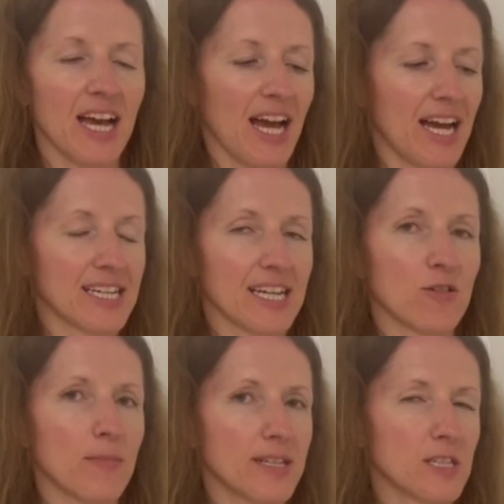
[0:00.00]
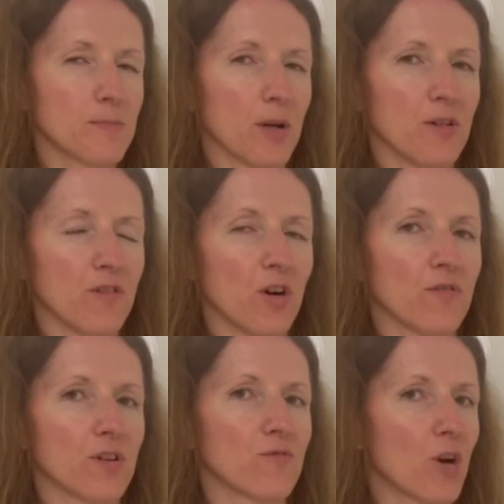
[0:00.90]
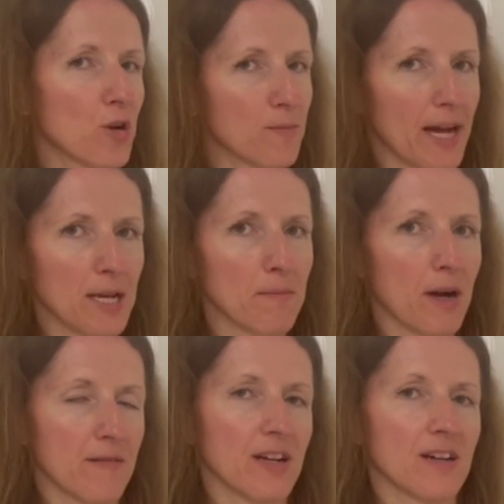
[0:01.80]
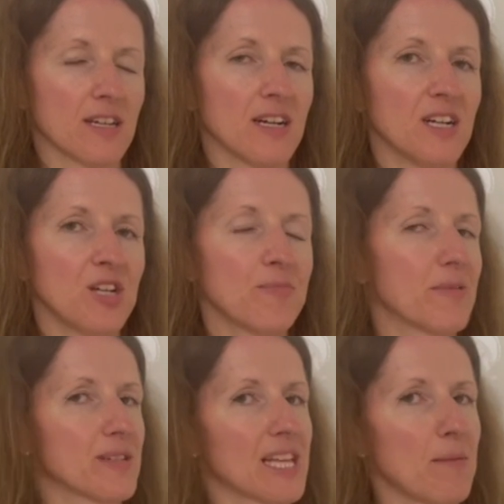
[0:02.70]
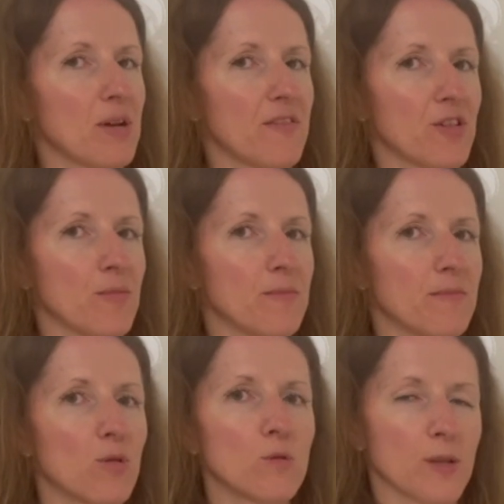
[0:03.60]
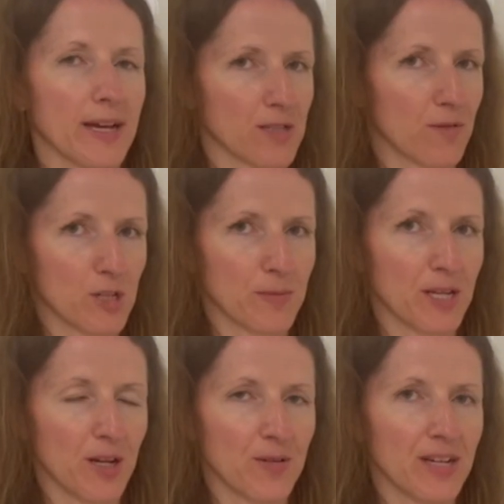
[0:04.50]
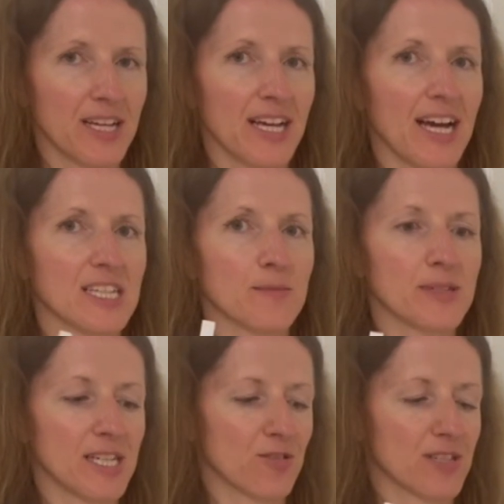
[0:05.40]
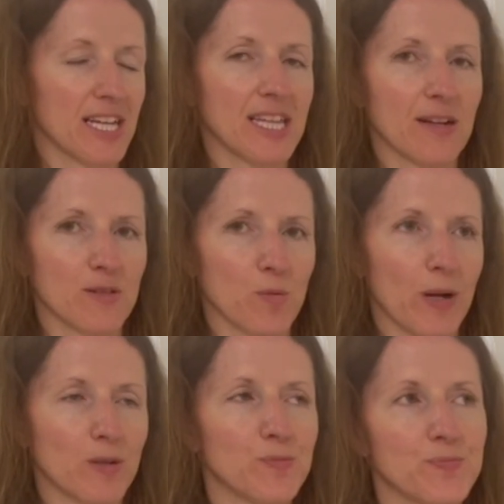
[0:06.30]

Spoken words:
and it reminds us both of Rogue Man by Rihanna, because that perfume also has a rosemary note and some citrus in there as well.